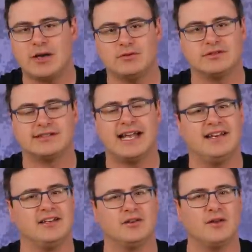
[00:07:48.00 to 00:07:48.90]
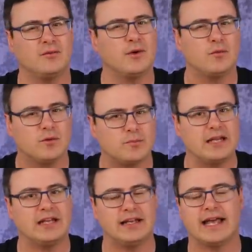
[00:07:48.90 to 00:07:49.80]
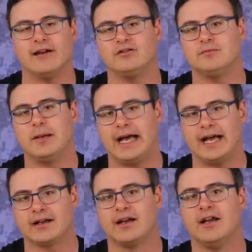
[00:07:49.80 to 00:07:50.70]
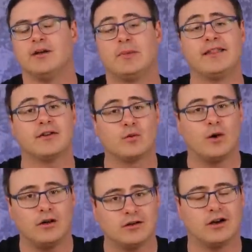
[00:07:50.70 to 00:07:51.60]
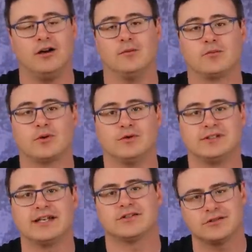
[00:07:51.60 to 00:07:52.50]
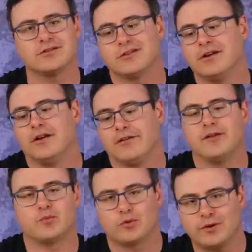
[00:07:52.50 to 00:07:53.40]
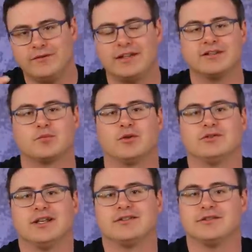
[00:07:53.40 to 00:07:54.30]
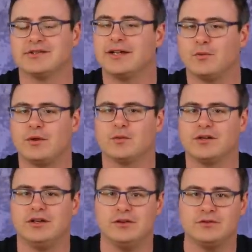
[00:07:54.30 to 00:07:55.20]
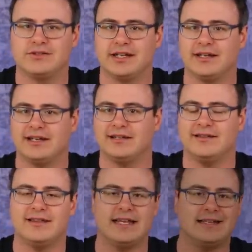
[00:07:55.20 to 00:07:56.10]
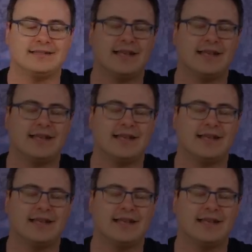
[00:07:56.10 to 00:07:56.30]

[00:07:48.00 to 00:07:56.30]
out and said, you know what, we were being held back by the Qualcomm processors or the previous processors that we were using in these